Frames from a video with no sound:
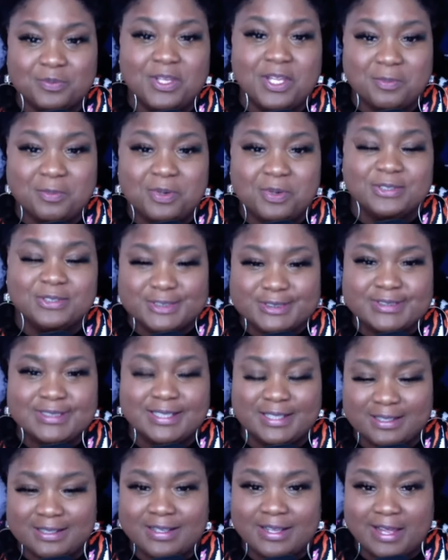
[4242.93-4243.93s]
keep
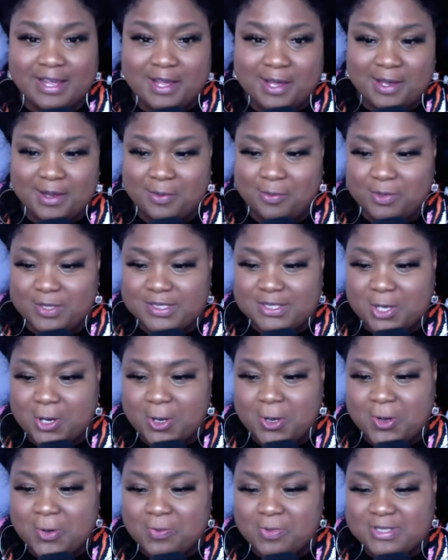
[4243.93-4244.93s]
posting that
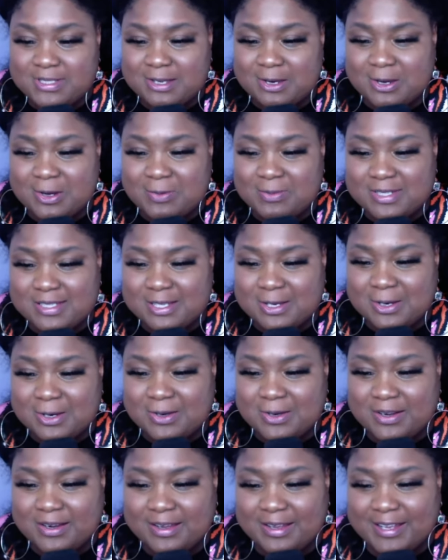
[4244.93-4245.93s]
return return
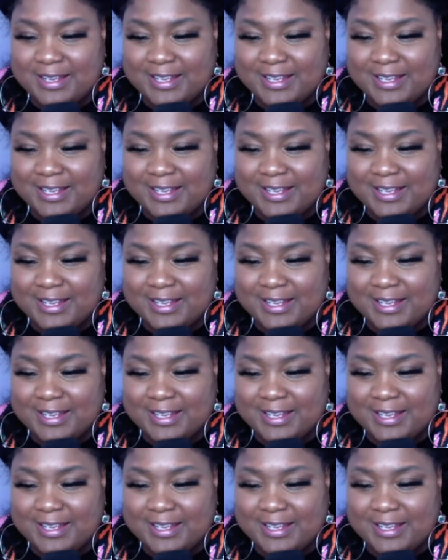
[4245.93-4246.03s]
return